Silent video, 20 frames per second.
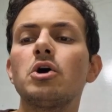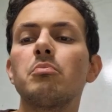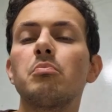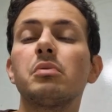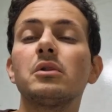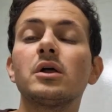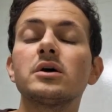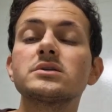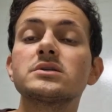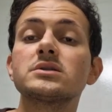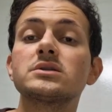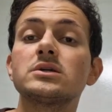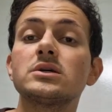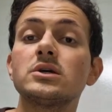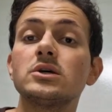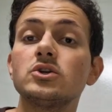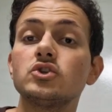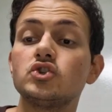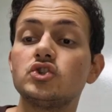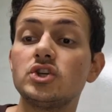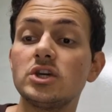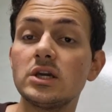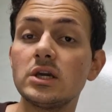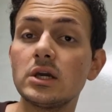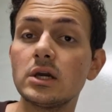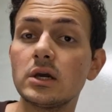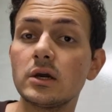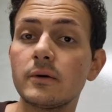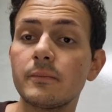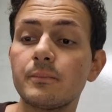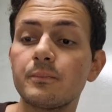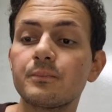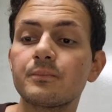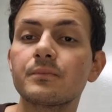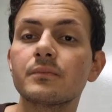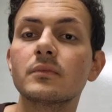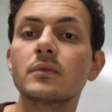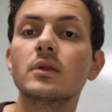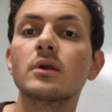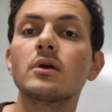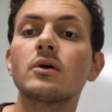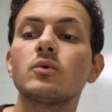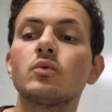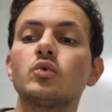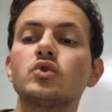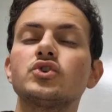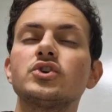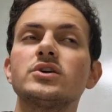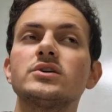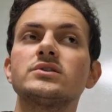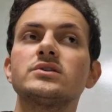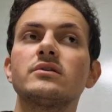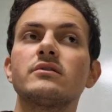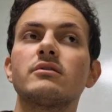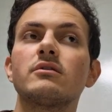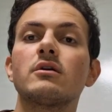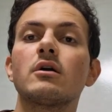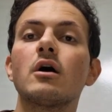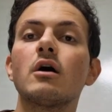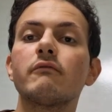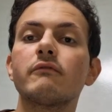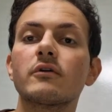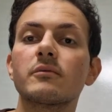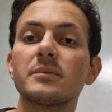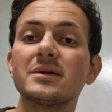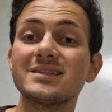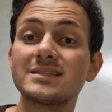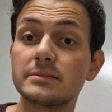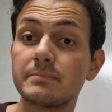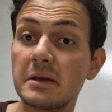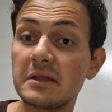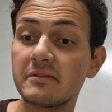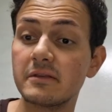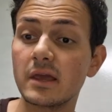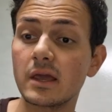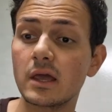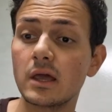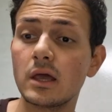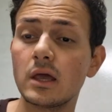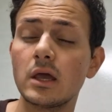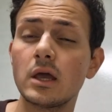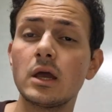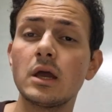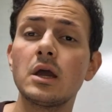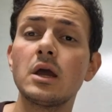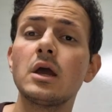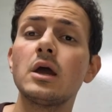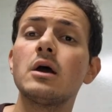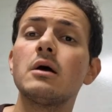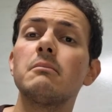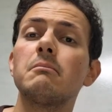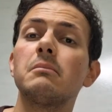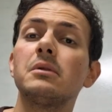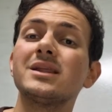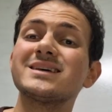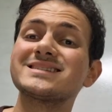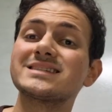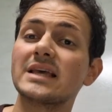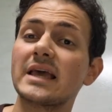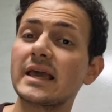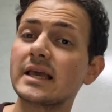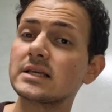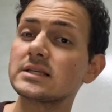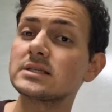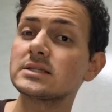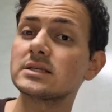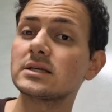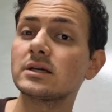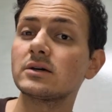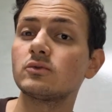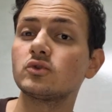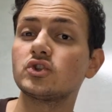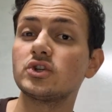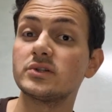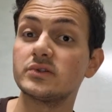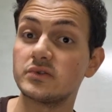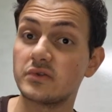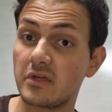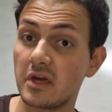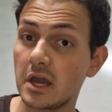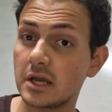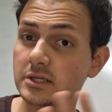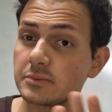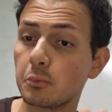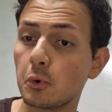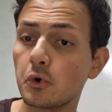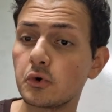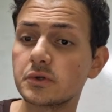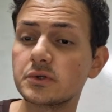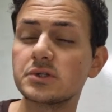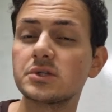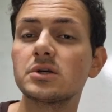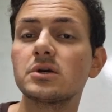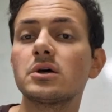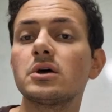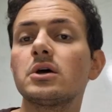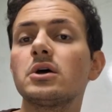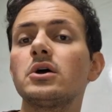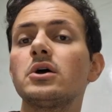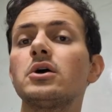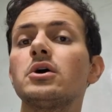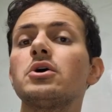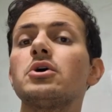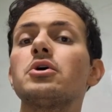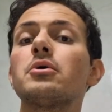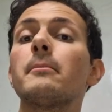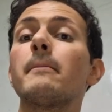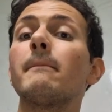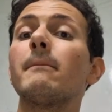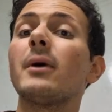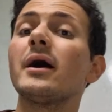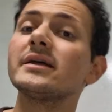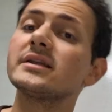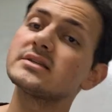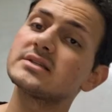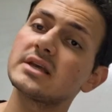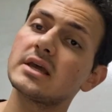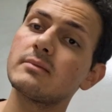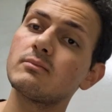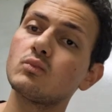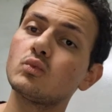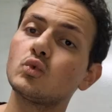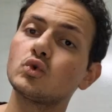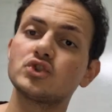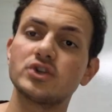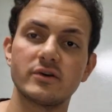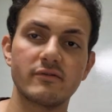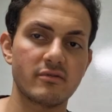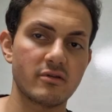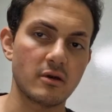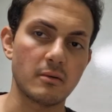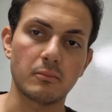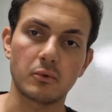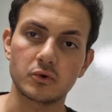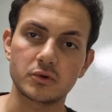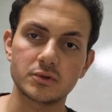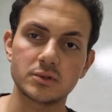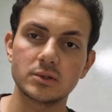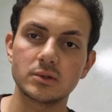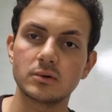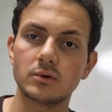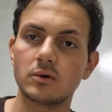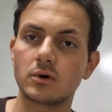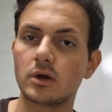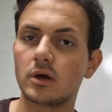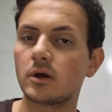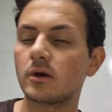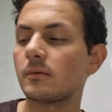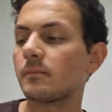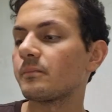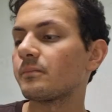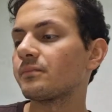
plus G, which is the government spending, plus X, which is the exports, minus M, which is the imports. Okay,